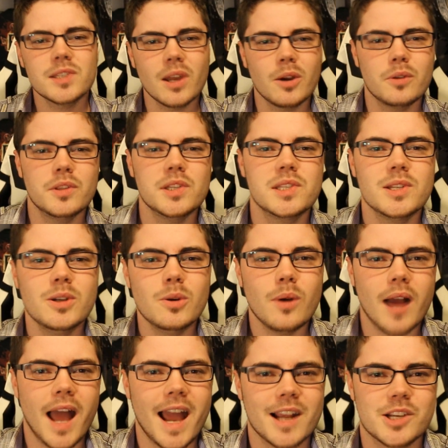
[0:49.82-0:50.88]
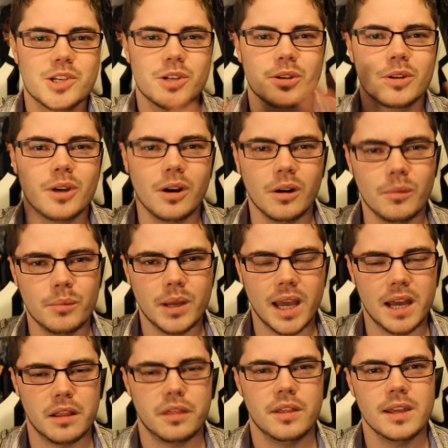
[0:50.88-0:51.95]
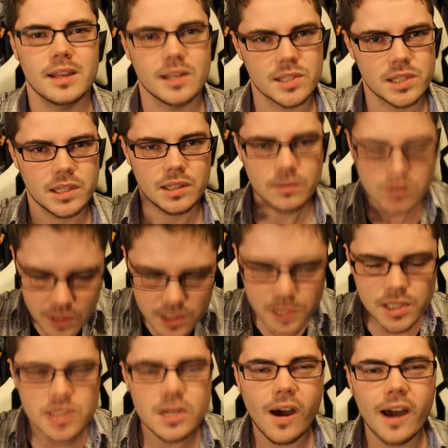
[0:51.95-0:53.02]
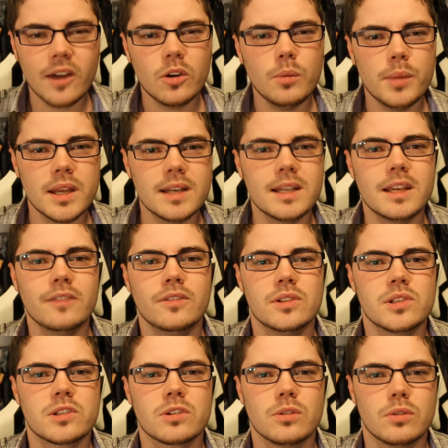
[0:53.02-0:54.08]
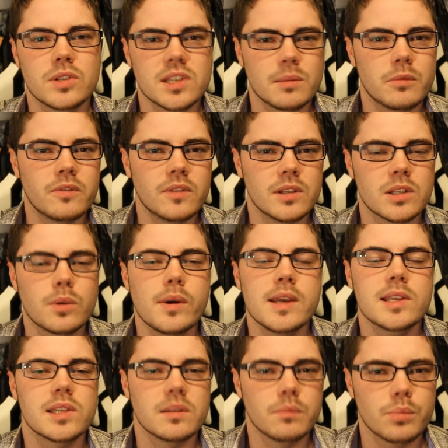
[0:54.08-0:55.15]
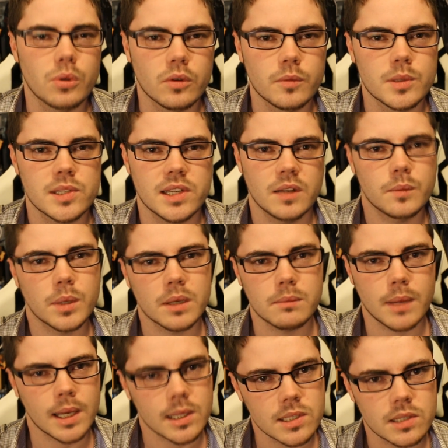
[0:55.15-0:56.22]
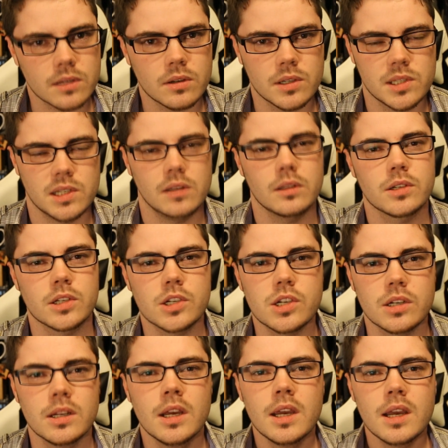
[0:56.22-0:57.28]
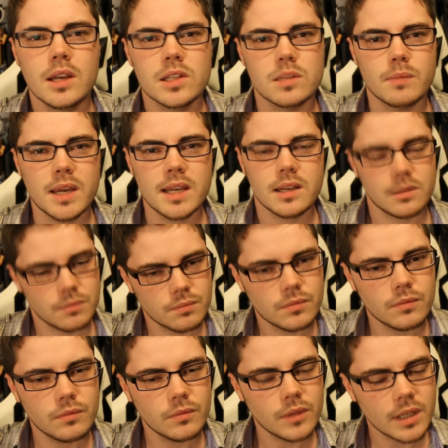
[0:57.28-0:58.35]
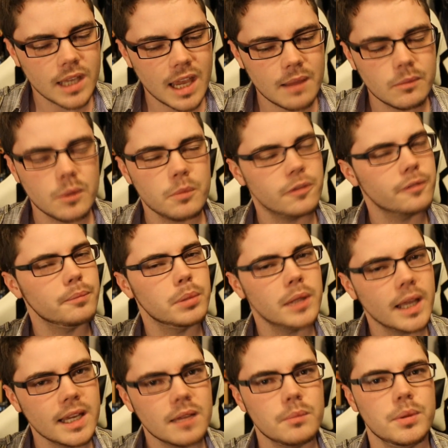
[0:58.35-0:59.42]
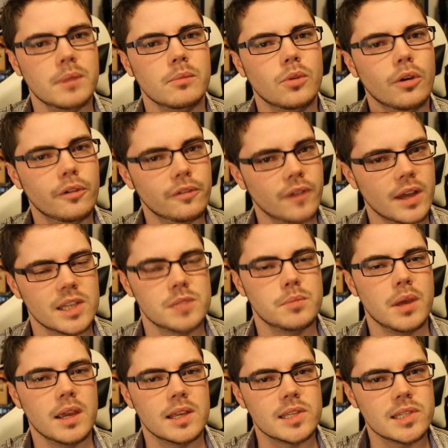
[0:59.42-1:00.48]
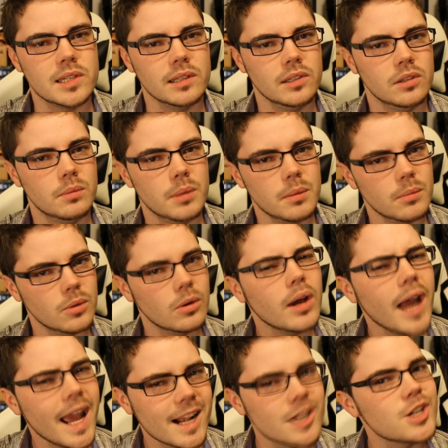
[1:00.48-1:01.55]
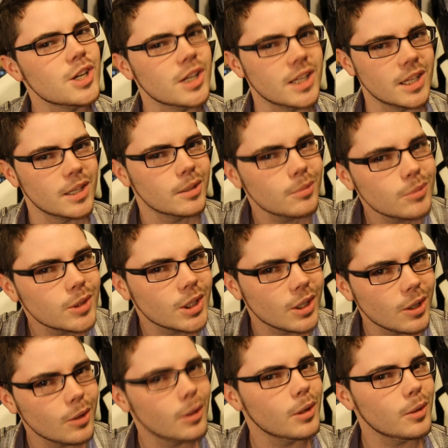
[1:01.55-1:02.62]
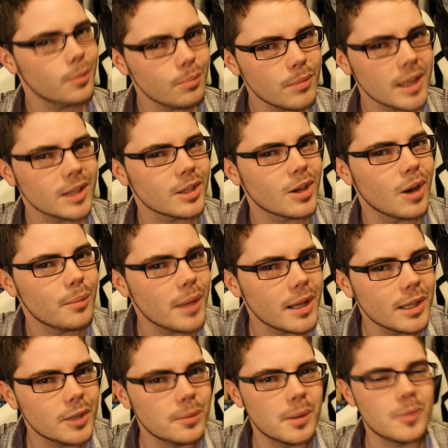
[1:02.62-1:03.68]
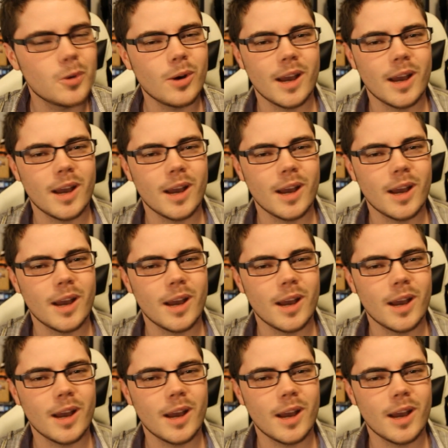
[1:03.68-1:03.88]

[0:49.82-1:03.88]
So this new action combat thing is the title being given to some of the tweaks and improvements that have been made to the console edition to make the game of play a bit more fast-paced, a little bit more action-y, you know, make the combat a little bit